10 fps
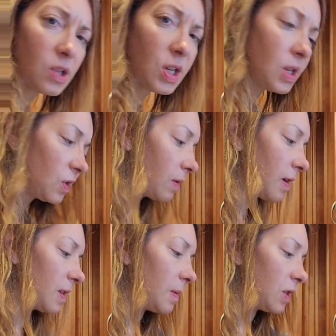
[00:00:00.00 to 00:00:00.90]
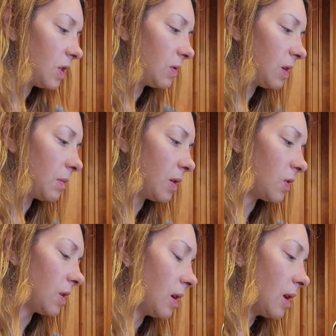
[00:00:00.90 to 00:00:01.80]
change the recipe too
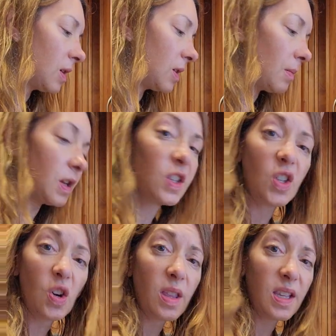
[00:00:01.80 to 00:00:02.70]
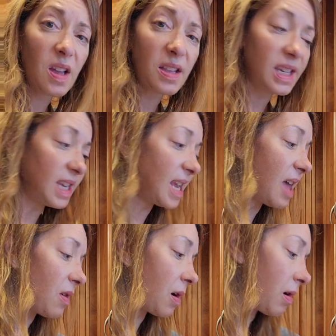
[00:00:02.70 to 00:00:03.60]
much. So I'm gonna stir this all
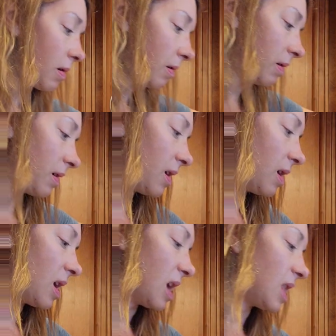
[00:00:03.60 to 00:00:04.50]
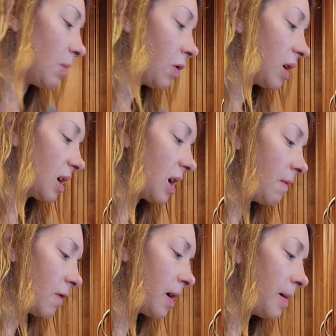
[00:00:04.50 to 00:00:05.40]
together, and then we're gonna
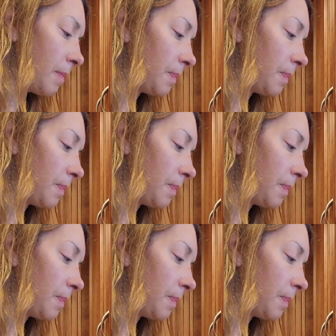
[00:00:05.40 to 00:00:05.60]
cover it.